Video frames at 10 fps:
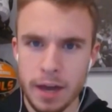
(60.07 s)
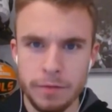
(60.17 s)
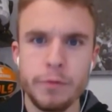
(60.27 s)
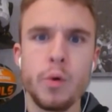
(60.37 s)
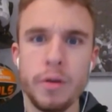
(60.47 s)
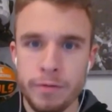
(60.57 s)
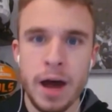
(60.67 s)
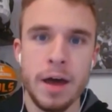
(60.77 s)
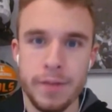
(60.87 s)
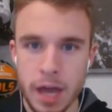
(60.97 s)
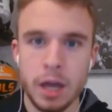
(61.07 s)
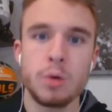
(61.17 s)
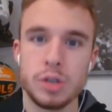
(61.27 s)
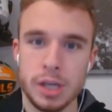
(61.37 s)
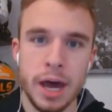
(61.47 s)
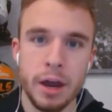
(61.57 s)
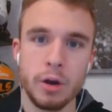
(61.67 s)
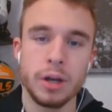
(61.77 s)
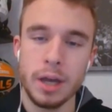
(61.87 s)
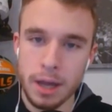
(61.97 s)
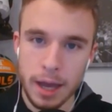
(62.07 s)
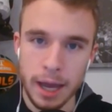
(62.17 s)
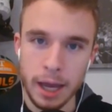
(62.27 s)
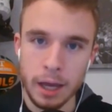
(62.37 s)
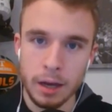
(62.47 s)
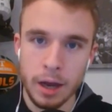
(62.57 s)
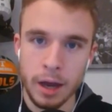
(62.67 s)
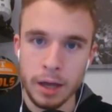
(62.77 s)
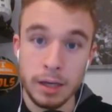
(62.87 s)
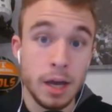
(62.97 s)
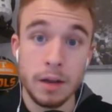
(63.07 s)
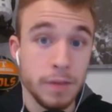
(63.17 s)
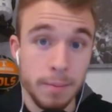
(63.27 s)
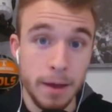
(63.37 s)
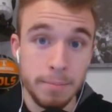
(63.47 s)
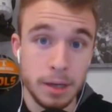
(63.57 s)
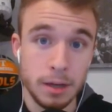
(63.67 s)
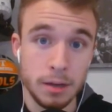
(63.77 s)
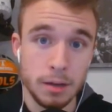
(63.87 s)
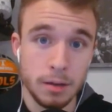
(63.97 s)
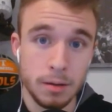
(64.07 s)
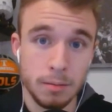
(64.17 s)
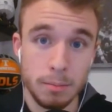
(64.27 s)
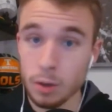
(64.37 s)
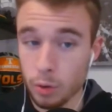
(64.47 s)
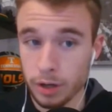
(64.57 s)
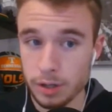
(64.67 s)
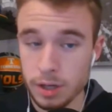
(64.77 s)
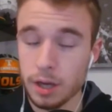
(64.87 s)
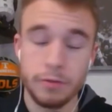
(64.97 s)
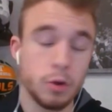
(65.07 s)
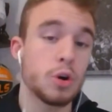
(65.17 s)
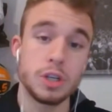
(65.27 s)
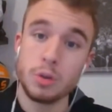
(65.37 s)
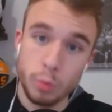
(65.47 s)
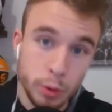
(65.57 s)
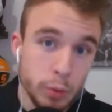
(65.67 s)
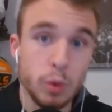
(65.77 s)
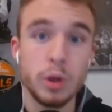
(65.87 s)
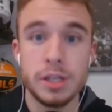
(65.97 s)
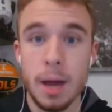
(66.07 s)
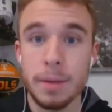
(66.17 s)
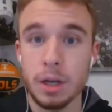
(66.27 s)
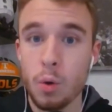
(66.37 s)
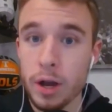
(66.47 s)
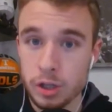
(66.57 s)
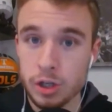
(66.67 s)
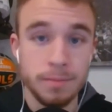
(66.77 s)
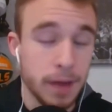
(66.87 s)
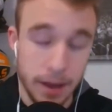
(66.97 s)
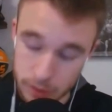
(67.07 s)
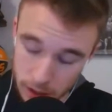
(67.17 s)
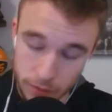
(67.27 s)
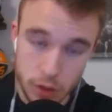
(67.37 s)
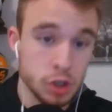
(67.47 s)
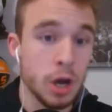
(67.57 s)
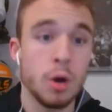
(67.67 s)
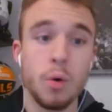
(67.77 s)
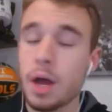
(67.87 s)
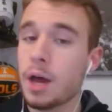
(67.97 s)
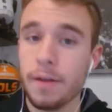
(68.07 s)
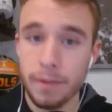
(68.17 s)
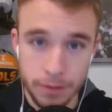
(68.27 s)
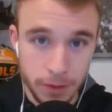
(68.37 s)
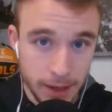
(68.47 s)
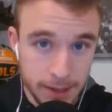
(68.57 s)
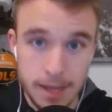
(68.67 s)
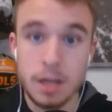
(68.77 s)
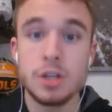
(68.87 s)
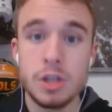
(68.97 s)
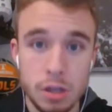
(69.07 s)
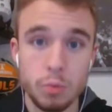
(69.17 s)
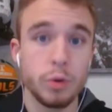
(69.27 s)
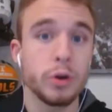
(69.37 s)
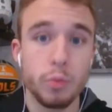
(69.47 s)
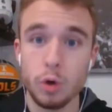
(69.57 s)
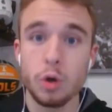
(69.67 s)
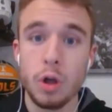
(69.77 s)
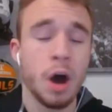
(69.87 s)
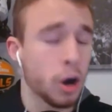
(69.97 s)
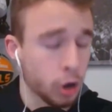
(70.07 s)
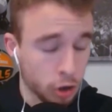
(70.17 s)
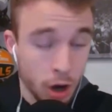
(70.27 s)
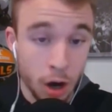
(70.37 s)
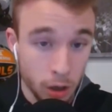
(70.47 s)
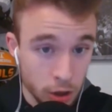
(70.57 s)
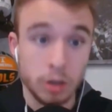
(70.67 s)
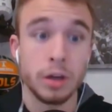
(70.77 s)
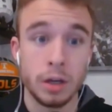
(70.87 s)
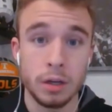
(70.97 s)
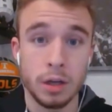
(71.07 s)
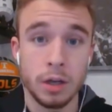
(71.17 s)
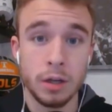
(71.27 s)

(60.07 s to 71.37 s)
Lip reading: had four or five head coaches hired, and none of them have been minorities. And of course, the Rooney Rule has come into question. I've said on the show, the intentions of the Rooney Rule are good.